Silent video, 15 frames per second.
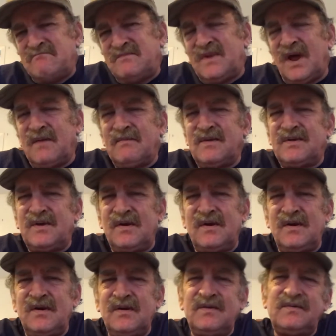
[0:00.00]
Take me
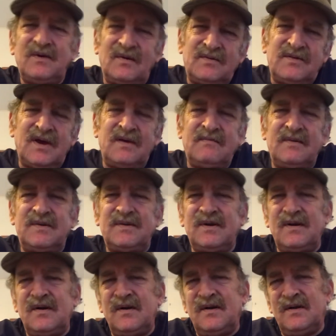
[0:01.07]
serious, don't take me
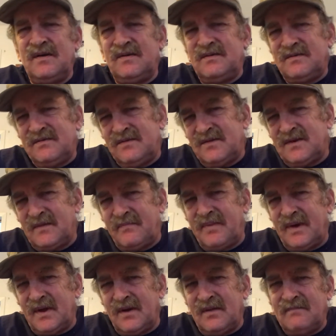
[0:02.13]
serious, just
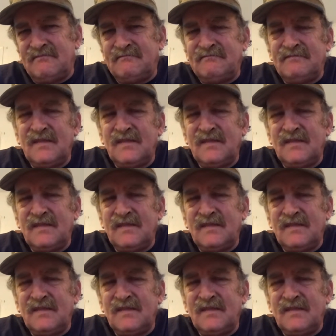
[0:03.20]
depend.